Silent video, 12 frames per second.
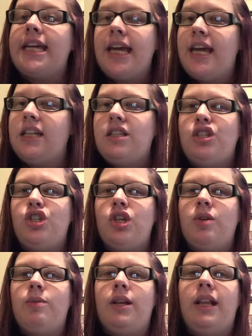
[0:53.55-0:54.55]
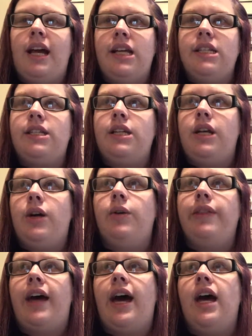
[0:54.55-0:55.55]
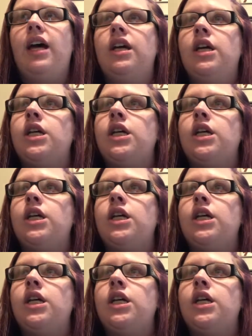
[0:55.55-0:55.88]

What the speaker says: kids, she realized, you know, that